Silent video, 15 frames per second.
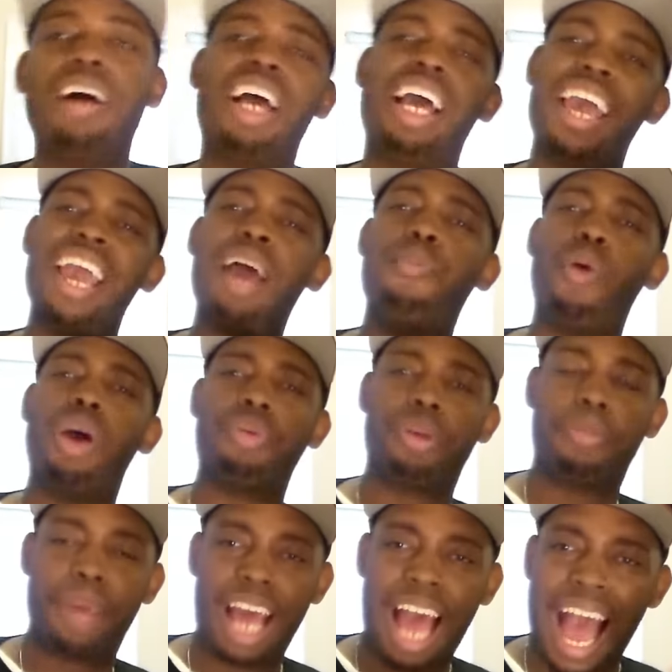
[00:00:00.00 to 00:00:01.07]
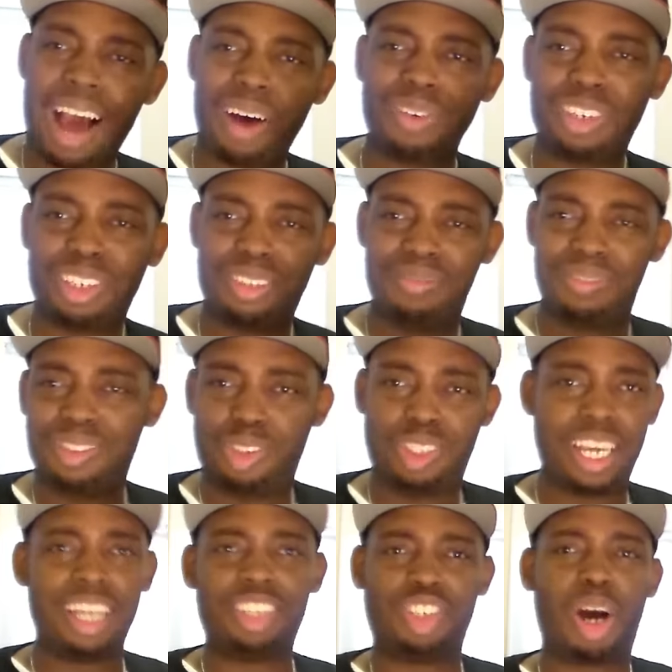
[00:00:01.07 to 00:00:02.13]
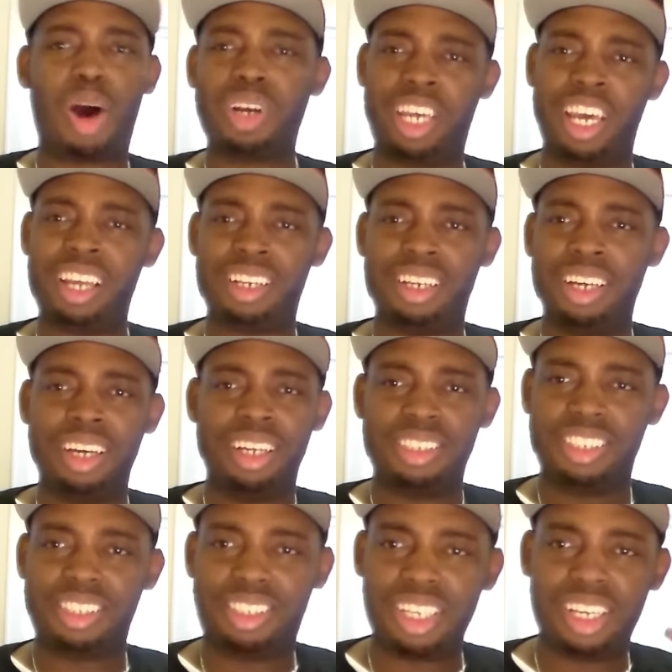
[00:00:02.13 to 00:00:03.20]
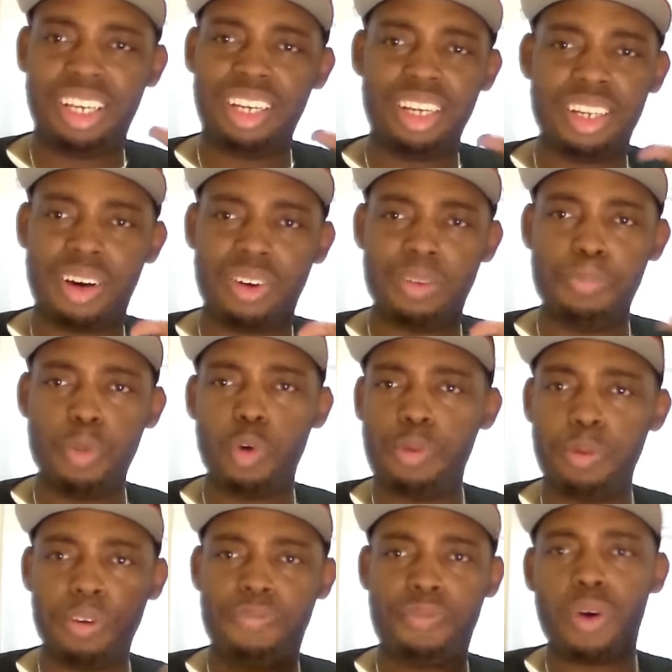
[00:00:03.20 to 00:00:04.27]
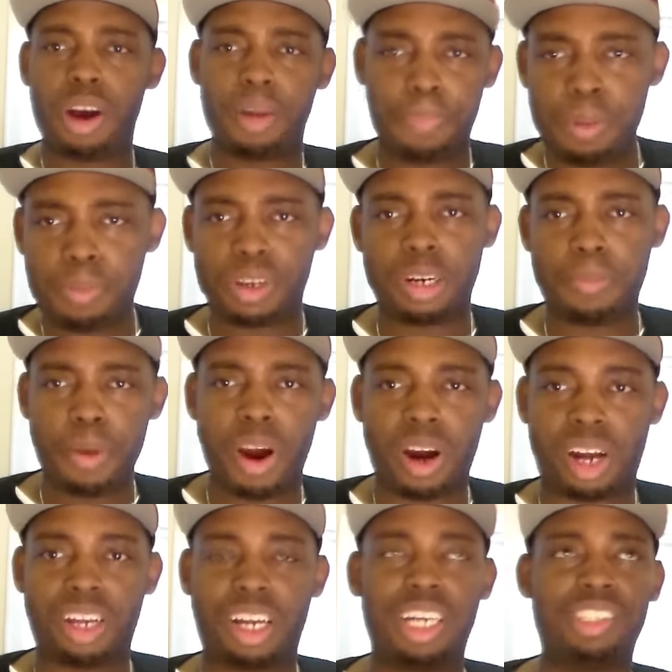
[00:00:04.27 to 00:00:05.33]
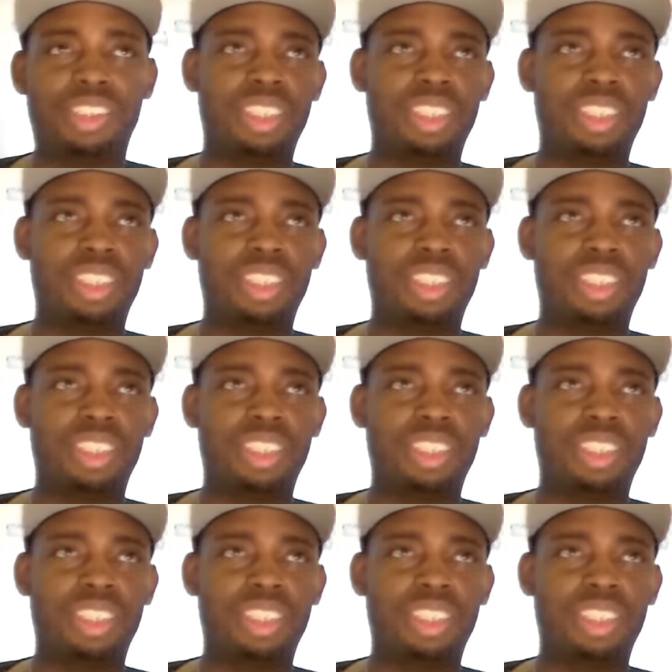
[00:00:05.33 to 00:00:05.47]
but I am wondering, man, how did y'all get to see, you know, the movie before people in America?